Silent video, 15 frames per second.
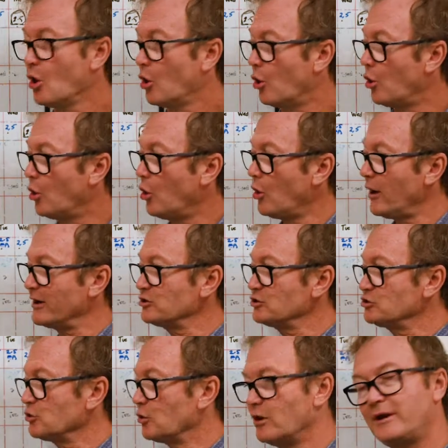or a
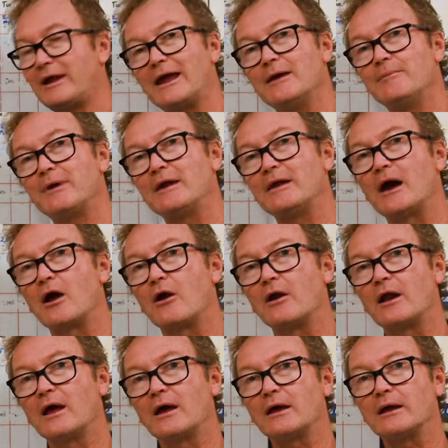short hairpin
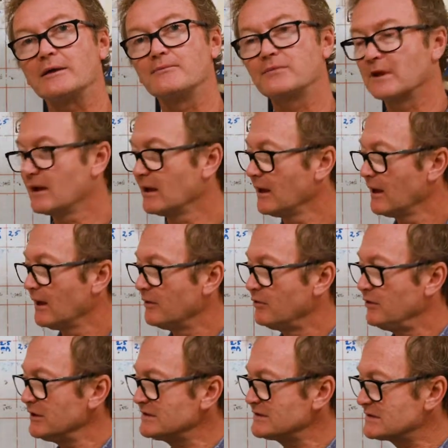RNA.
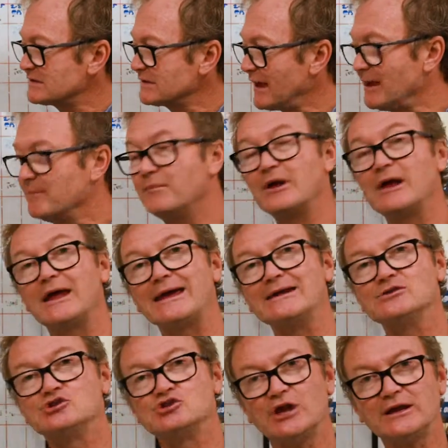This can be
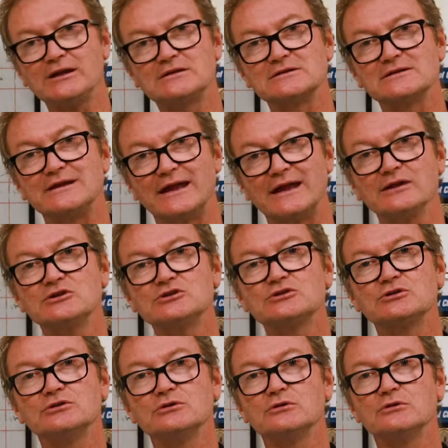injected
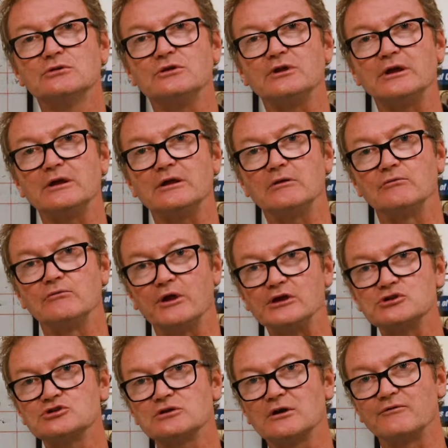into the
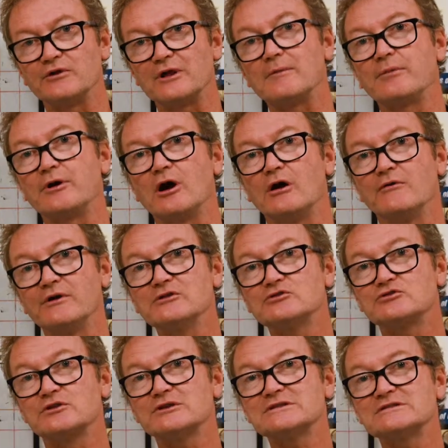region of the embryo of
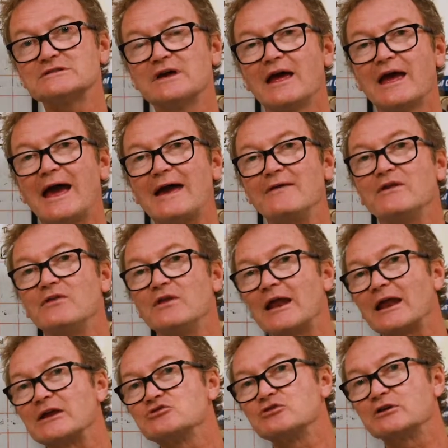interest, and then the
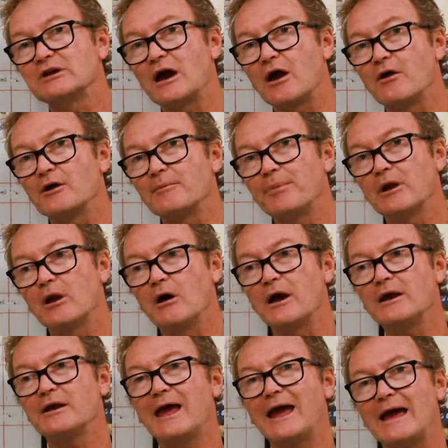electric current
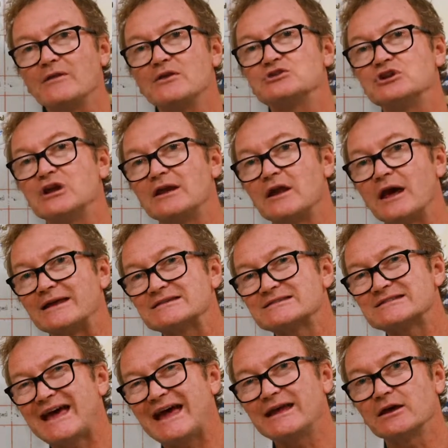applied, and the DNA
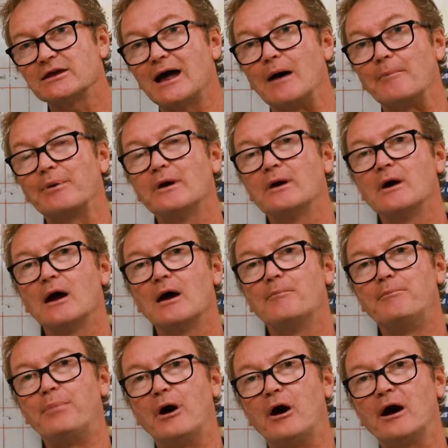is taken up
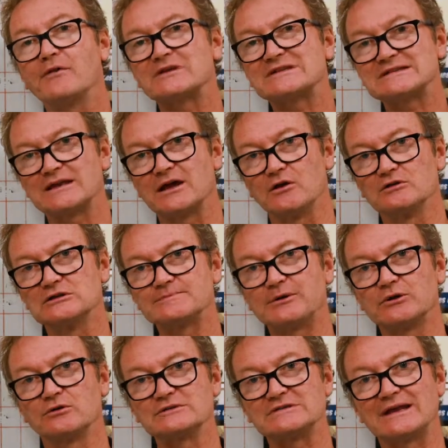by the cells
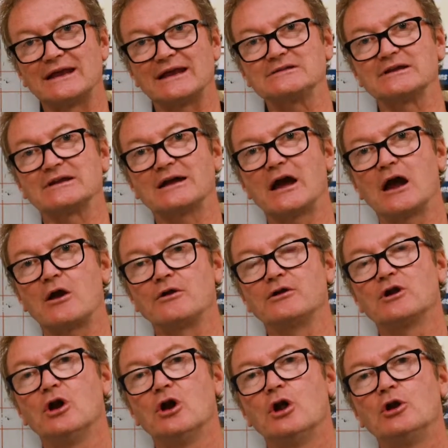because the electric
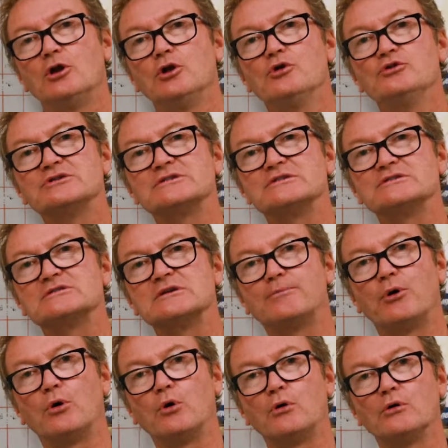current loosens the
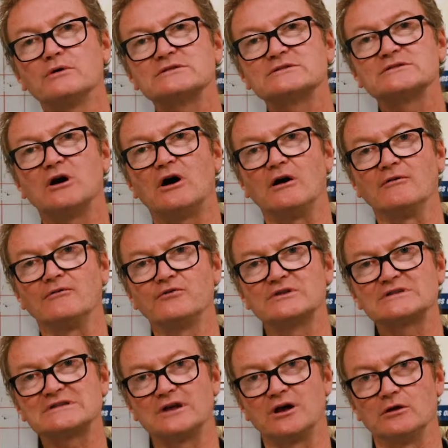pores of
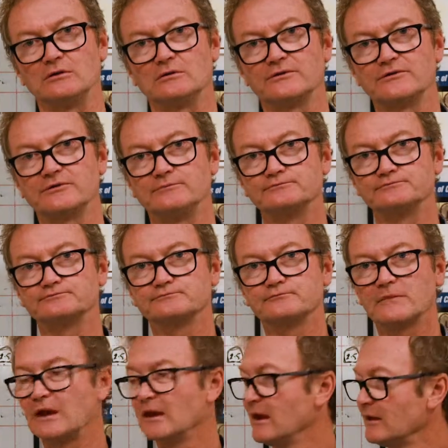the cells.
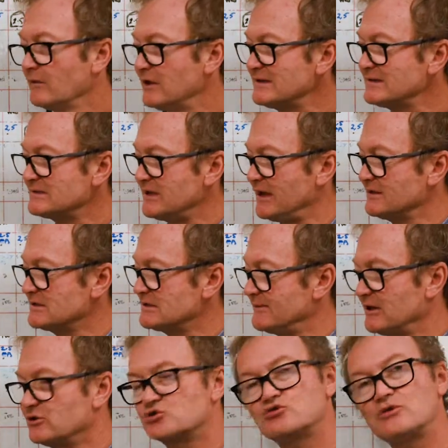This tends to
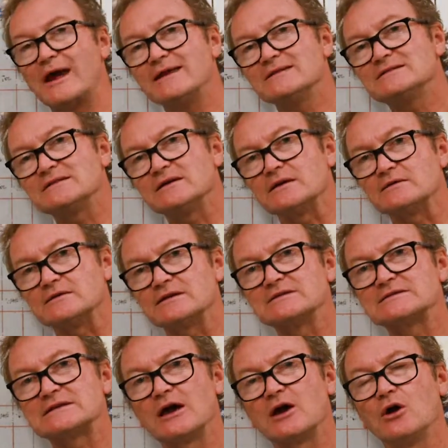be transient,
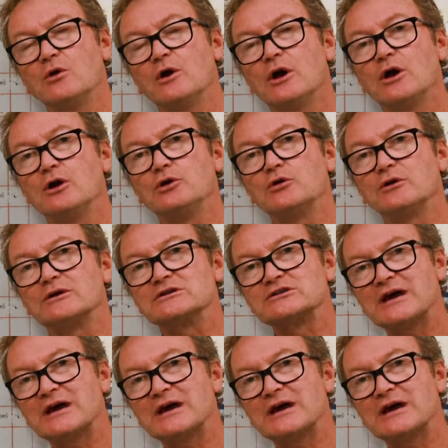and so you can